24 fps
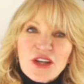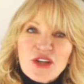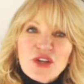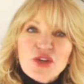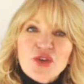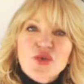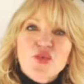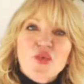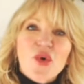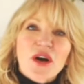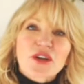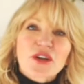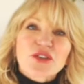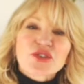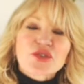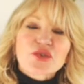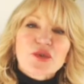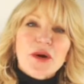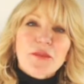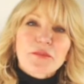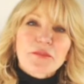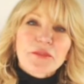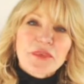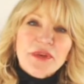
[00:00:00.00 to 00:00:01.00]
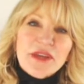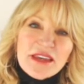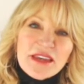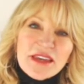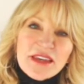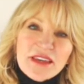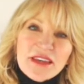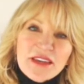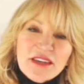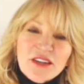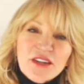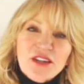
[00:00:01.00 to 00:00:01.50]
You want to
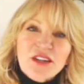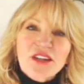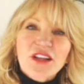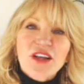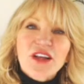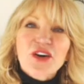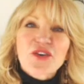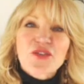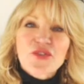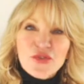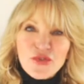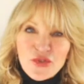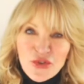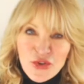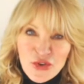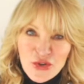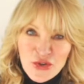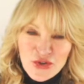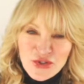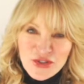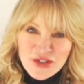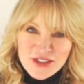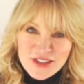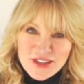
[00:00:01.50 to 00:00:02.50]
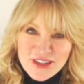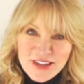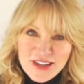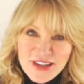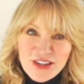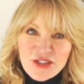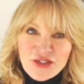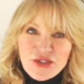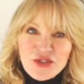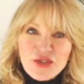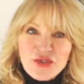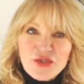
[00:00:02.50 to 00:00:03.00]
appeal first
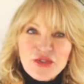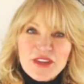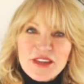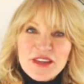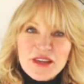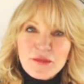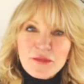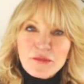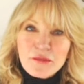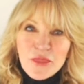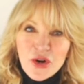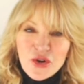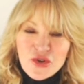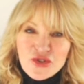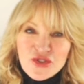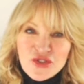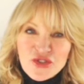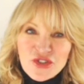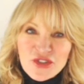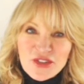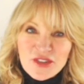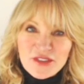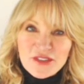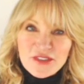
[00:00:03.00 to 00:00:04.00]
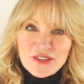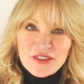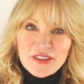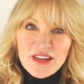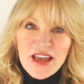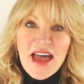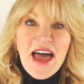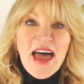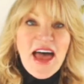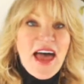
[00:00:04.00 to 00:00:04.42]
to the emotions